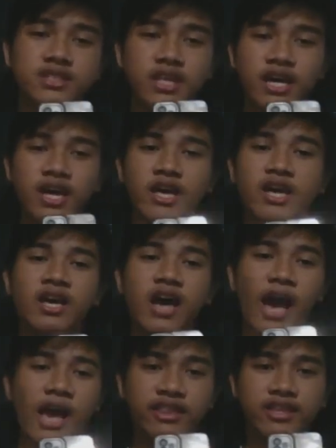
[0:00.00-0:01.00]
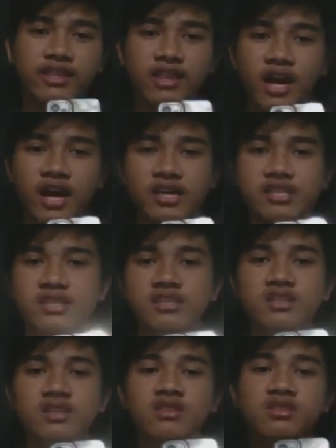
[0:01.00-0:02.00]
Today I would like
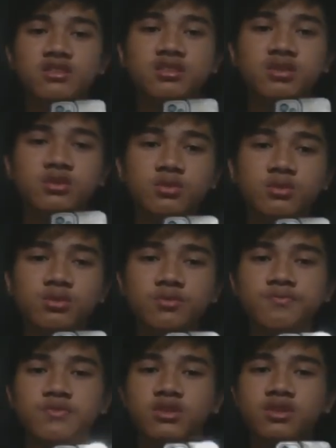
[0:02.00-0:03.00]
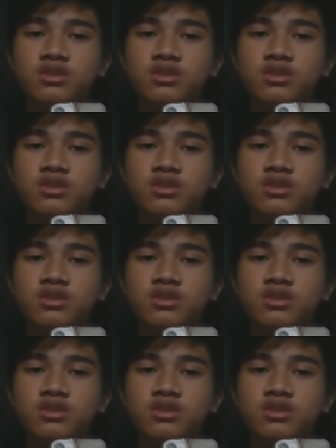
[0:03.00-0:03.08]
to